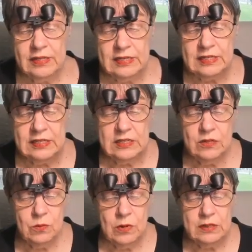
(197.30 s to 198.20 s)
This is
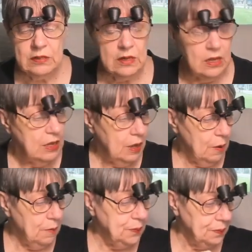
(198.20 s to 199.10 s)
the one
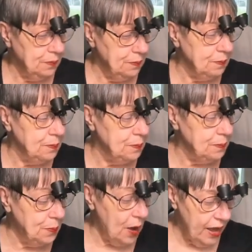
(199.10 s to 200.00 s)

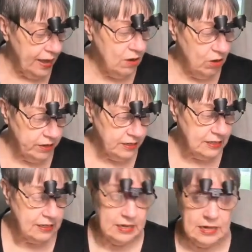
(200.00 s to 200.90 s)
by
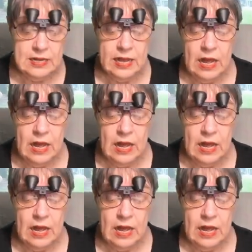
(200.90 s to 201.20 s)
Artisy.